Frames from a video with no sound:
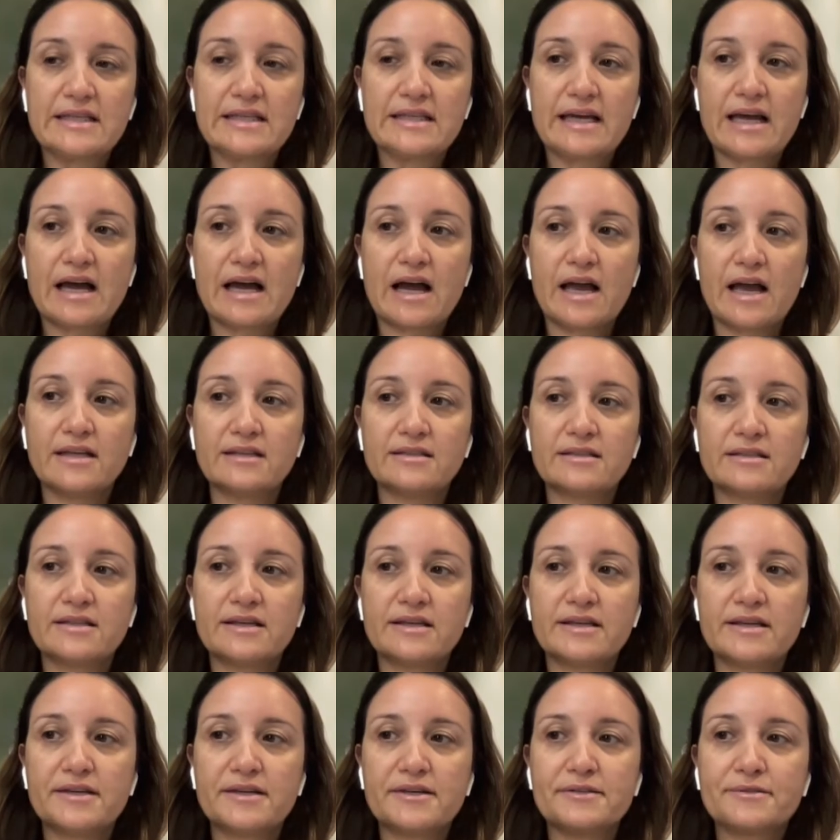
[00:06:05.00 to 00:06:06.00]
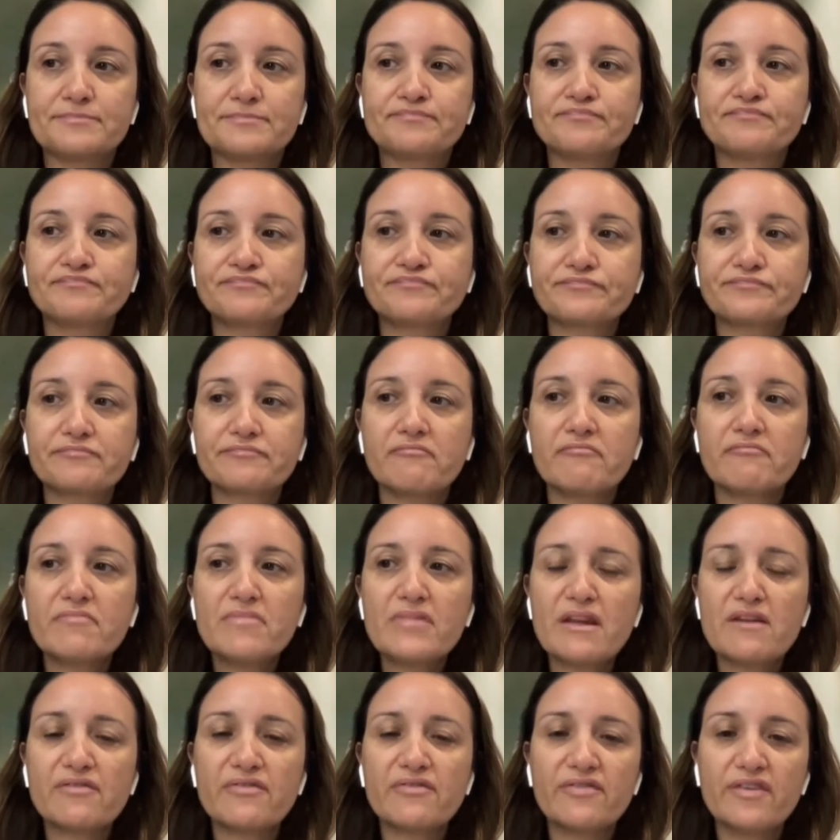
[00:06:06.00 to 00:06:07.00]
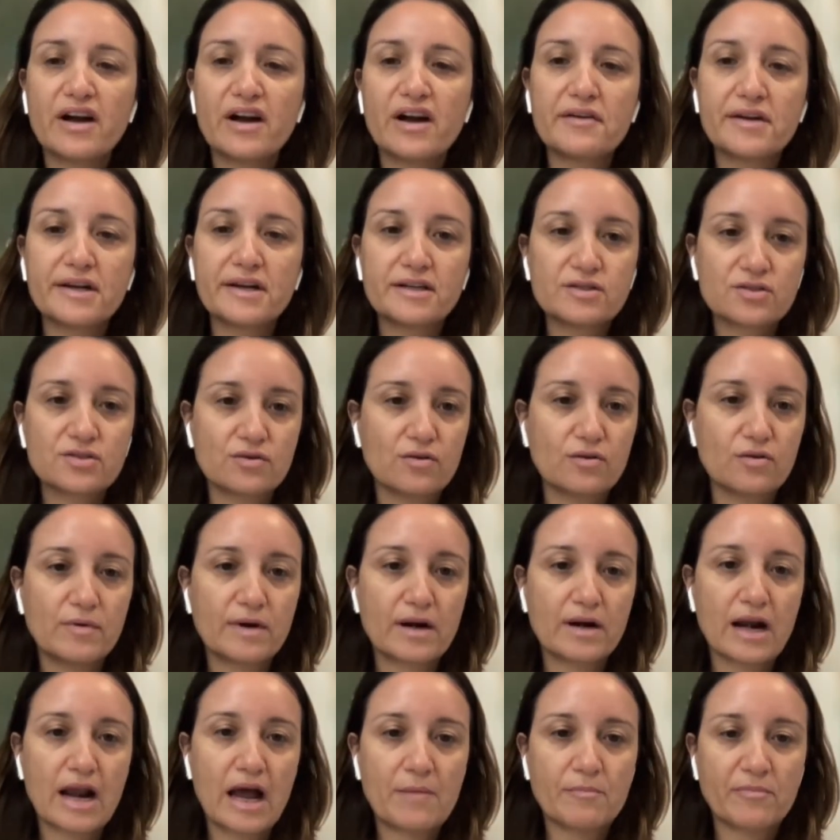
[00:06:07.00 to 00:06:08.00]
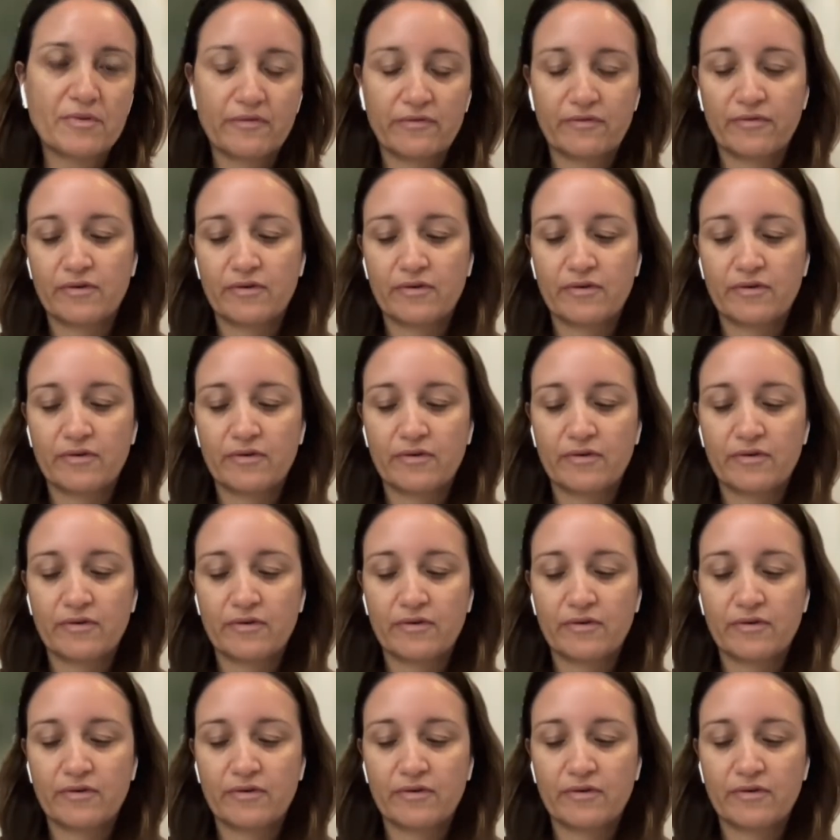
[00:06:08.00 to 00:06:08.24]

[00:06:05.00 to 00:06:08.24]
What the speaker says: the pharynx overlap.